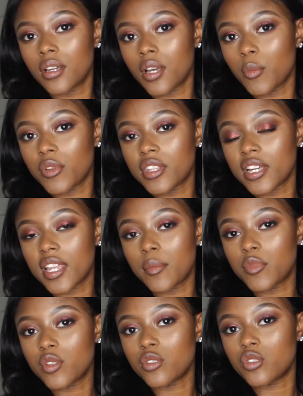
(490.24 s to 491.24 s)
And with the
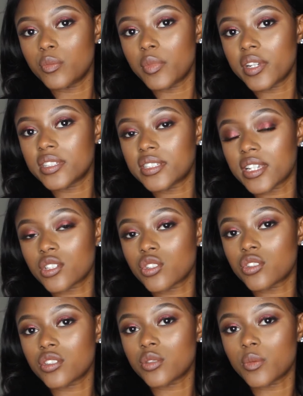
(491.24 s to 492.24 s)
clamp you can do bigger
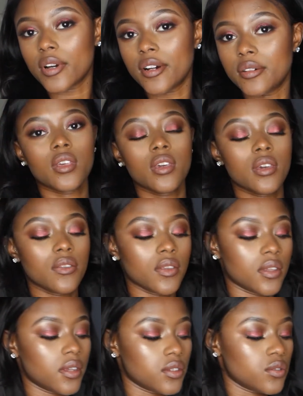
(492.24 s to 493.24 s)
sections as well. And
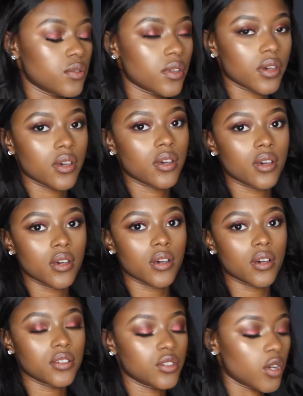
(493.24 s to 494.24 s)
then I do the
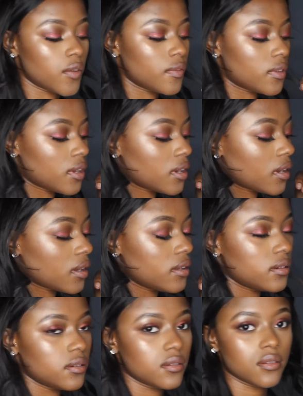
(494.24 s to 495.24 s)
under over thing
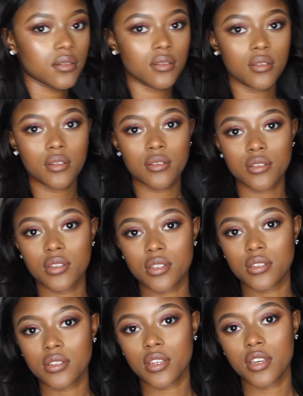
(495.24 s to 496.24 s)
again. So
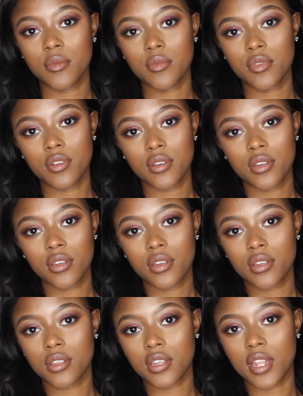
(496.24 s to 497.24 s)
this time,
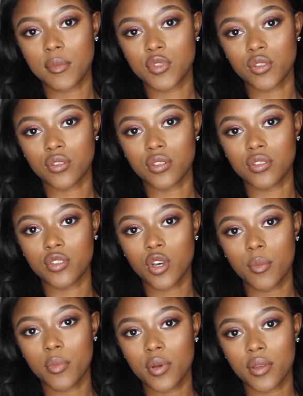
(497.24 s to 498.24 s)
clamps on the
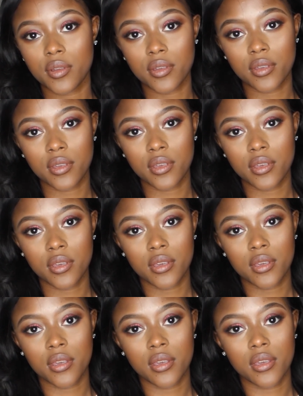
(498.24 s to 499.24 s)
top,
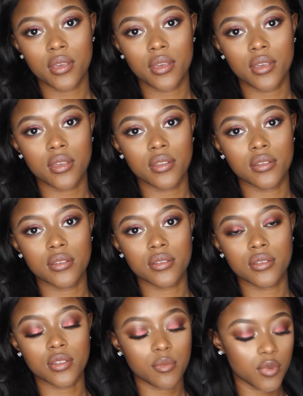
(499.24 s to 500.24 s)
and this
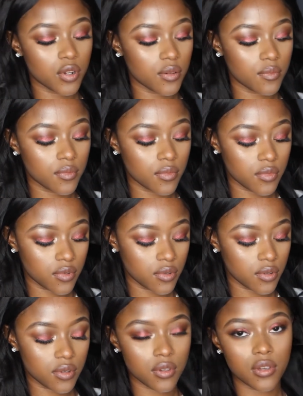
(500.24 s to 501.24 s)
on the bottom.
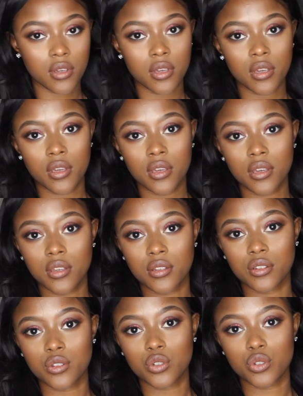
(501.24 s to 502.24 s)

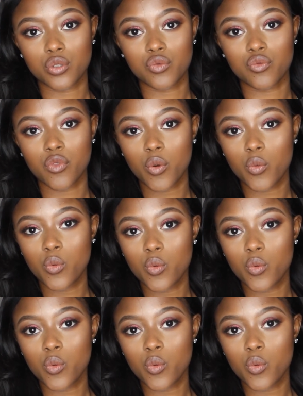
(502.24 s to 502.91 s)
And just roll.